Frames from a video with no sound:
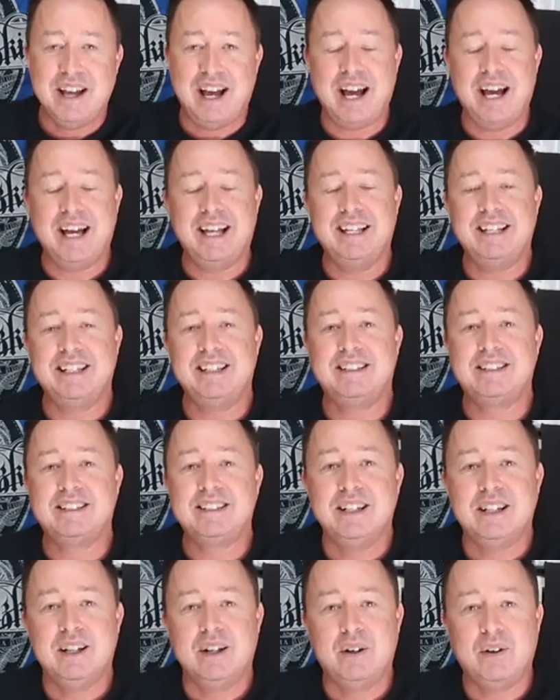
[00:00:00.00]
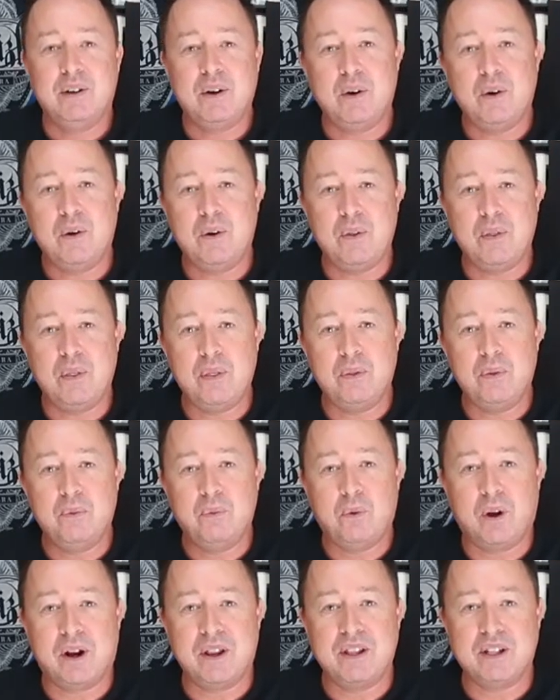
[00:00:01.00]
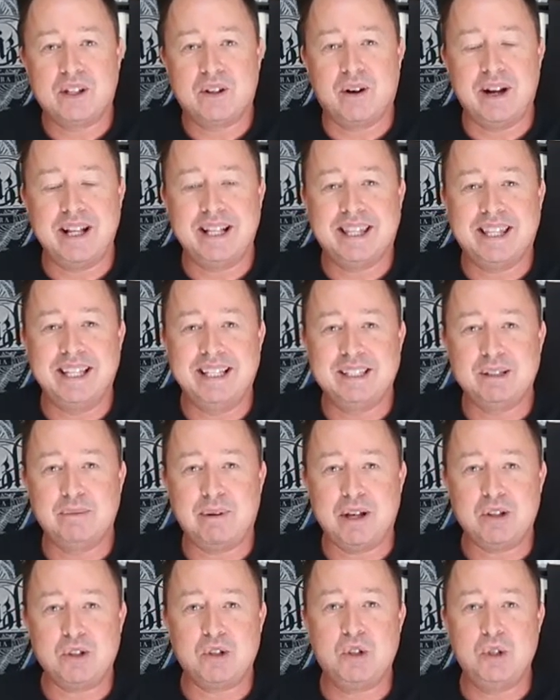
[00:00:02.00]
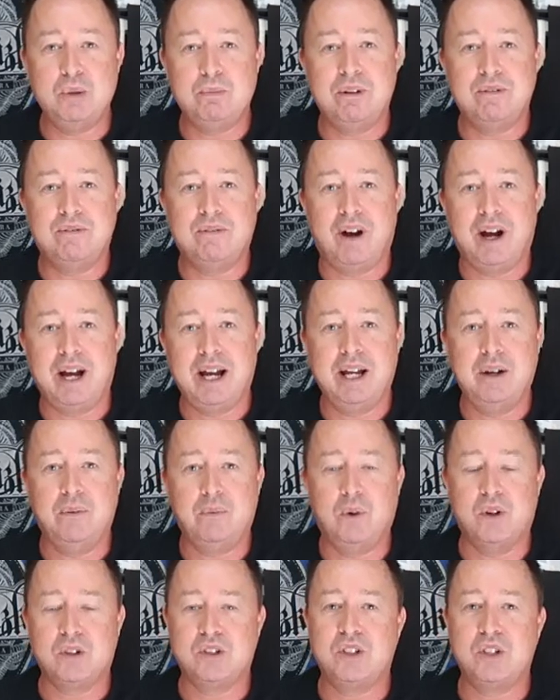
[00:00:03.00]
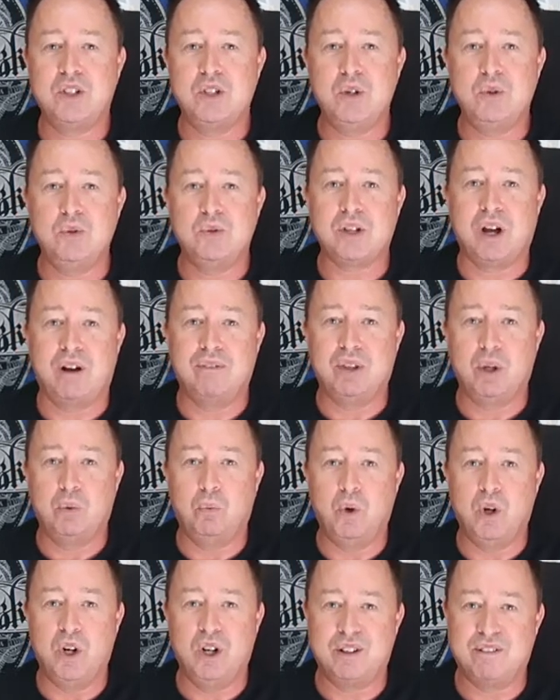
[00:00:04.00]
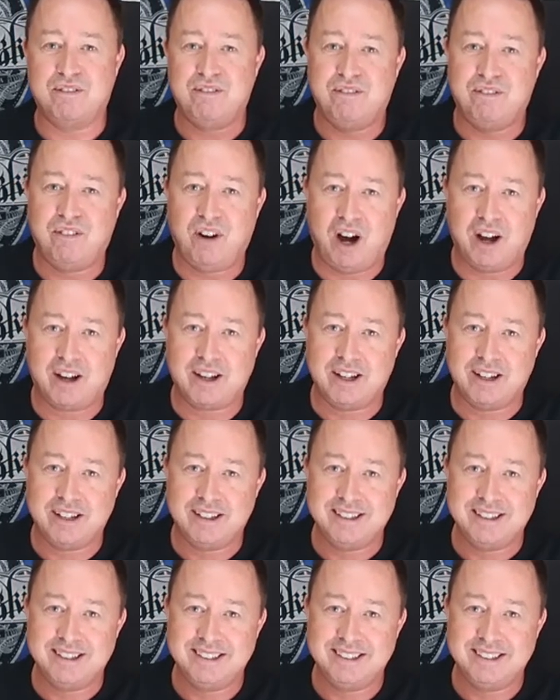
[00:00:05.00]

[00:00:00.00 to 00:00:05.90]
And one of the great things about Stupify was the use of the word fuck.